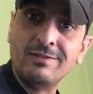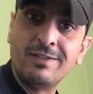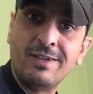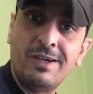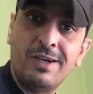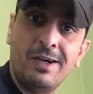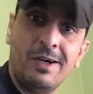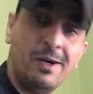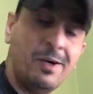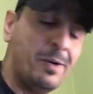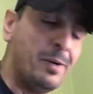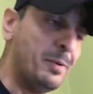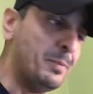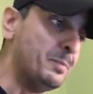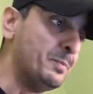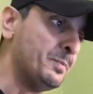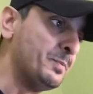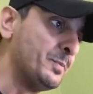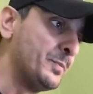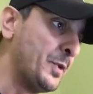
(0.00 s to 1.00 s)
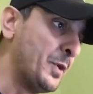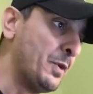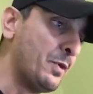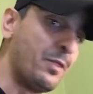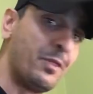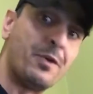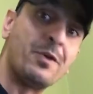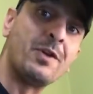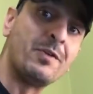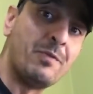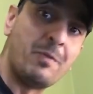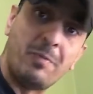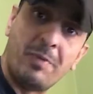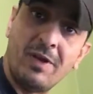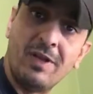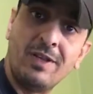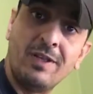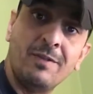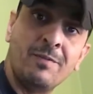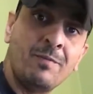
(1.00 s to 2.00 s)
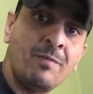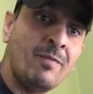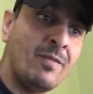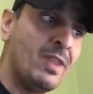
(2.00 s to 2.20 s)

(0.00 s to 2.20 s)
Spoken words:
Third of a penny.